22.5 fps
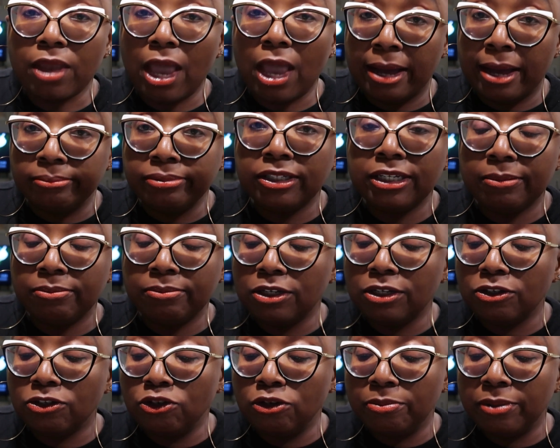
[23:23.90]
I'm
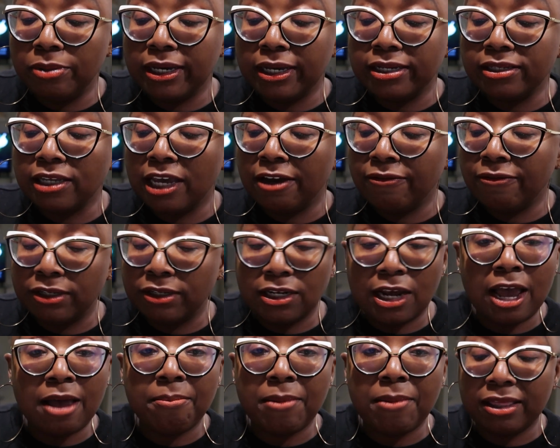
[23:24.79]
tempted to, because every
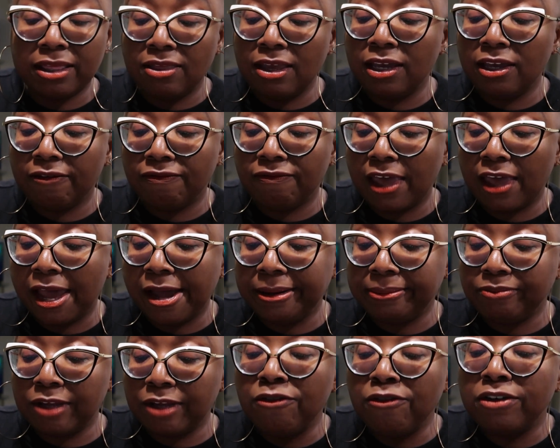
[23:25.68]
time I think of
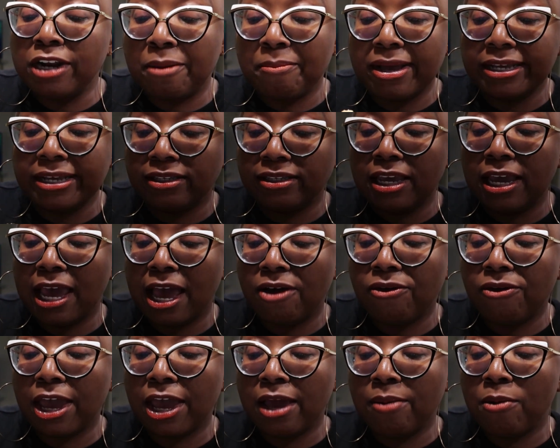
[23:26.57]
that, every time I say
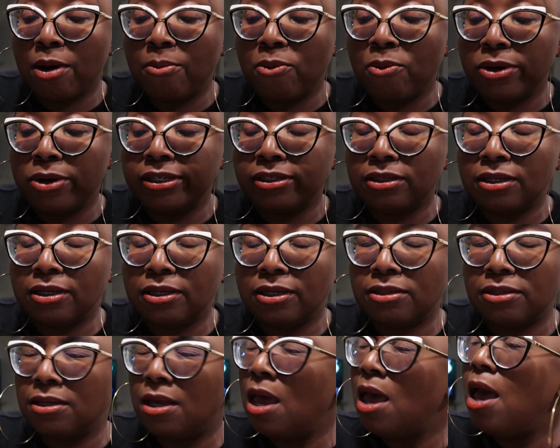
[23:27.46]
how cake my moist
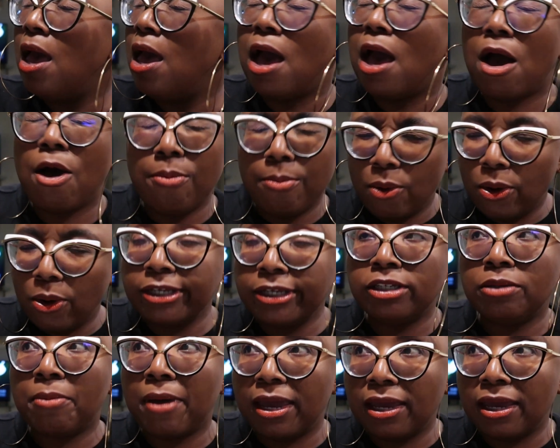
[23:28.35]
is, how
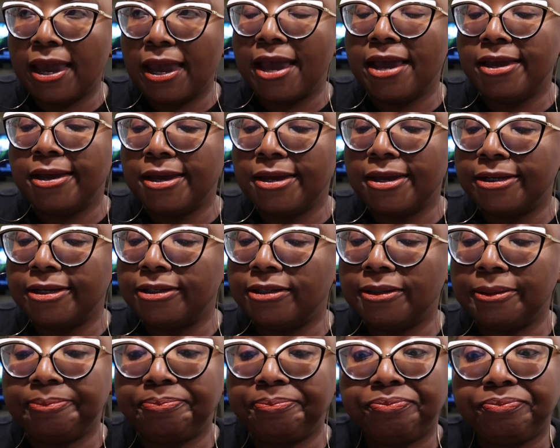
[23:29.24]
moist my cake
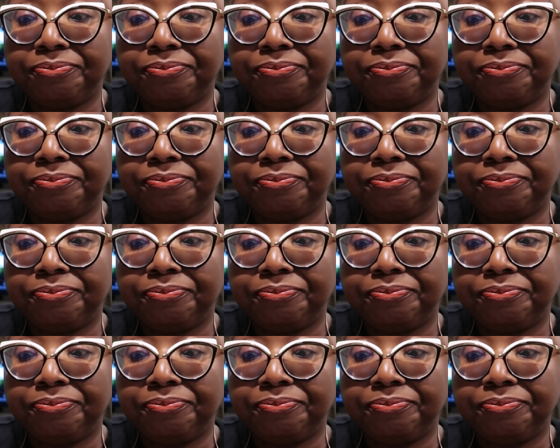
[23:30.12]
is,